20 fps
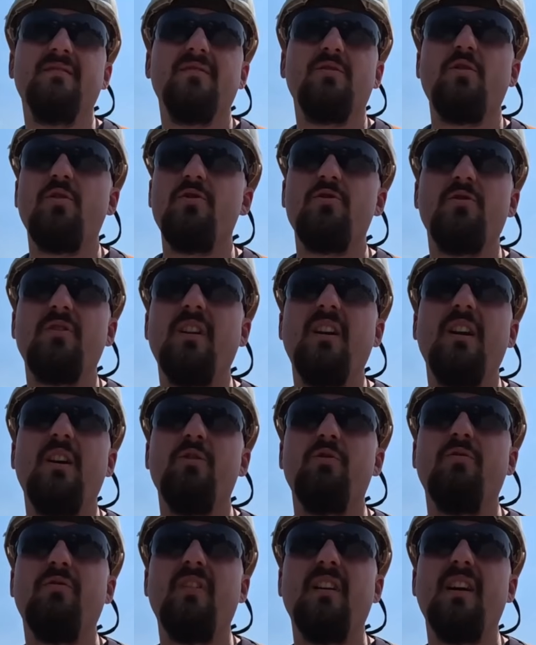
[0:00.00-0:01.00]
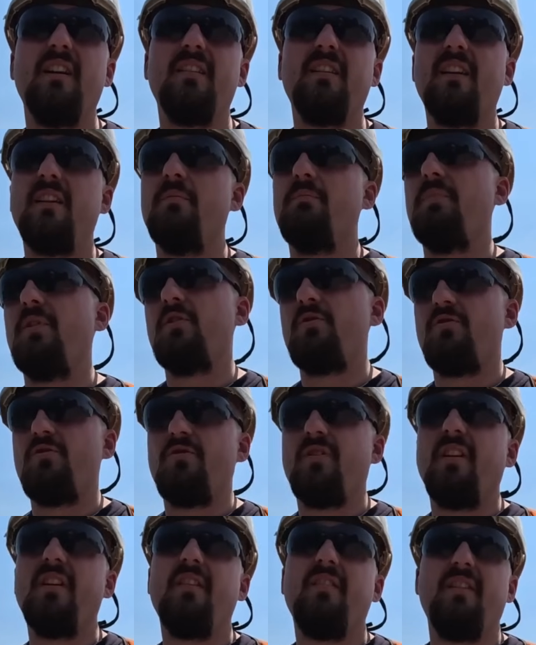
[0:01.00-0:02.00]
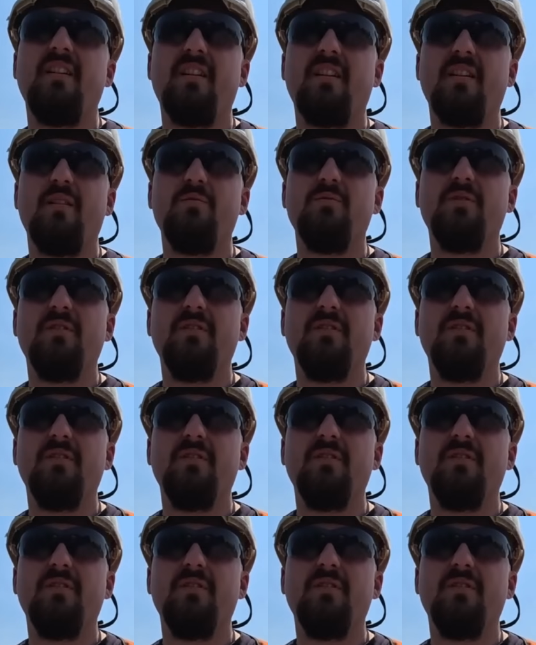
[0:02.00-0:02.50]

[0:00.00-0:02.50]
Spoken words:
So it's not allowed to fly taking pictures of anything around.